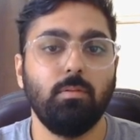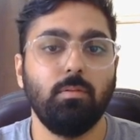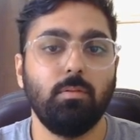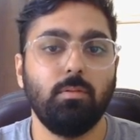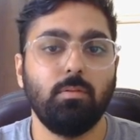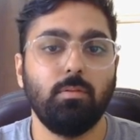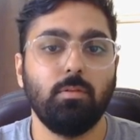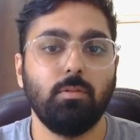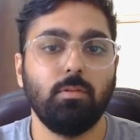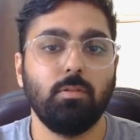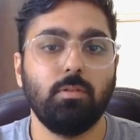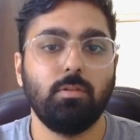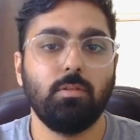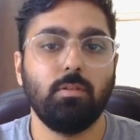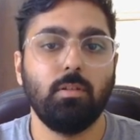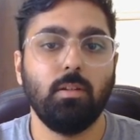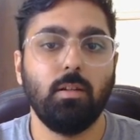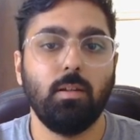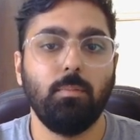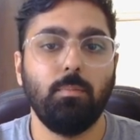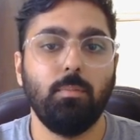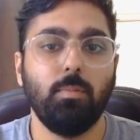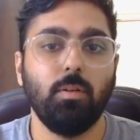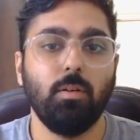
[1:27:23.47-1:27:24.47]
search
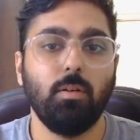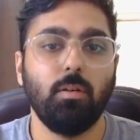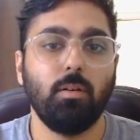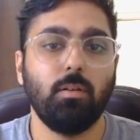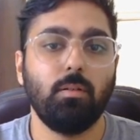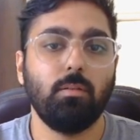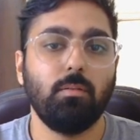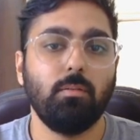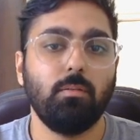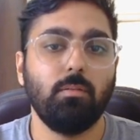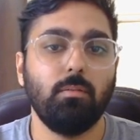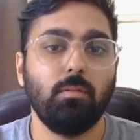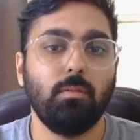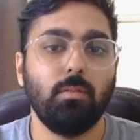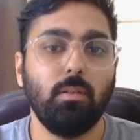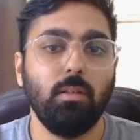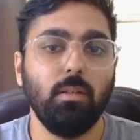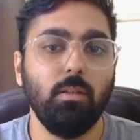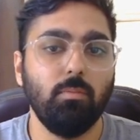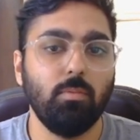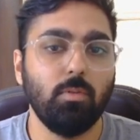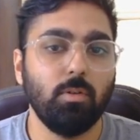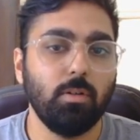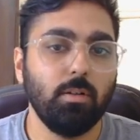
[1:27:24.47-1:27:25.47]
type dot
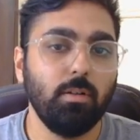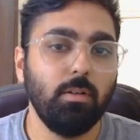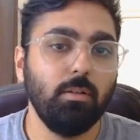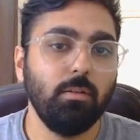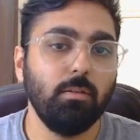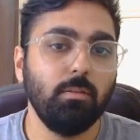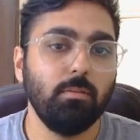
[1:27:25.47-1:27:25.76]
keyword,